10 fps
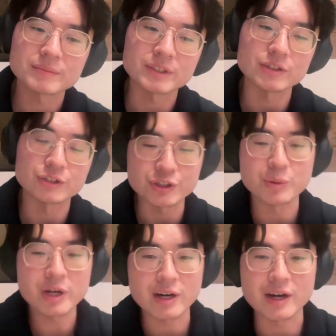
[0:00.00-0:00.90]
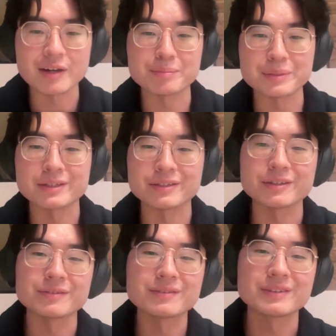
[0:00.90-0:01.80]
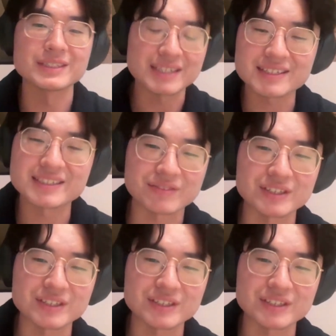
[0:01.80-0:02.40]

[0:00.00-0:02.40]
You should work hard, but there's other stuff